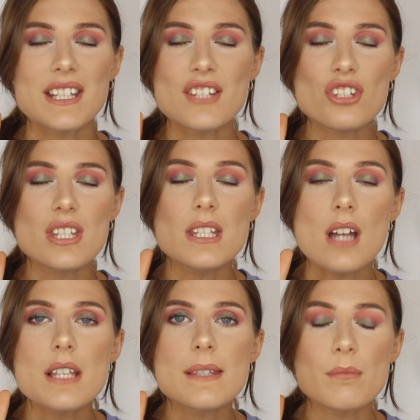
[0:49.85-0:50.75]
And it just
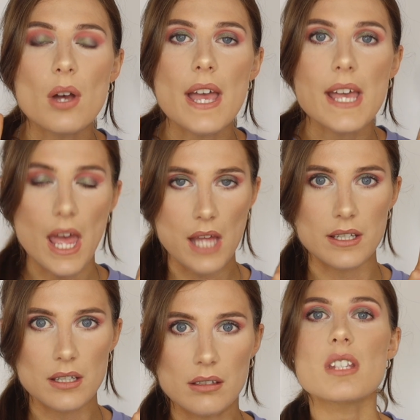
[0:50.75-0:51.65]
does my head
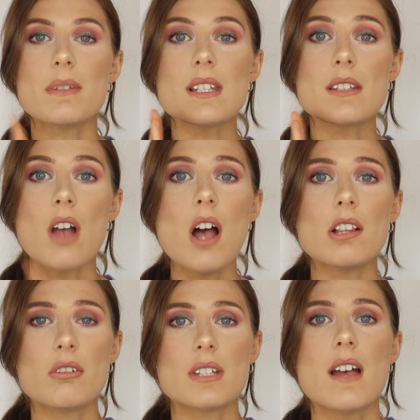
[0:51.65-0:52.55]
in. So at the
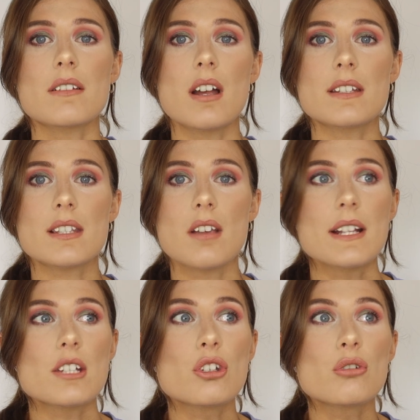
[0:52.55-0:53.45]
start of lockdown, I
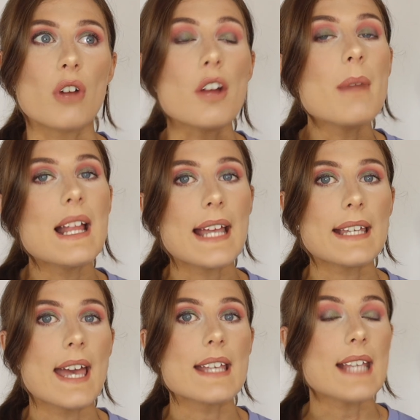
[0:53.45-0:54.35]
decided to grow my
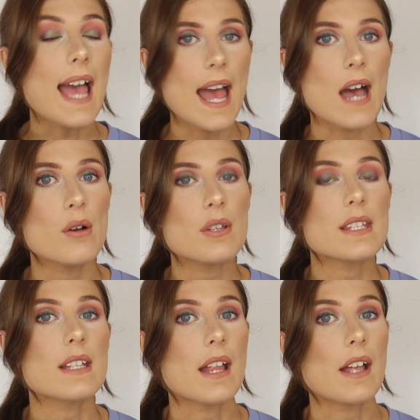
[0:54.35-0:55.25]
leg hairs out
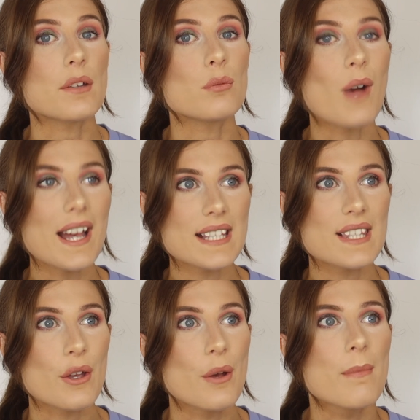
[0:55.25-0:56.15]
so then I could
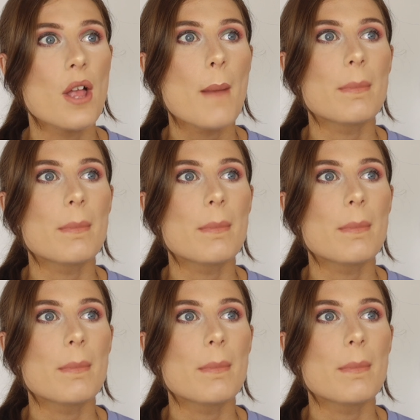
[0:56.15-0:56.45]
wax them.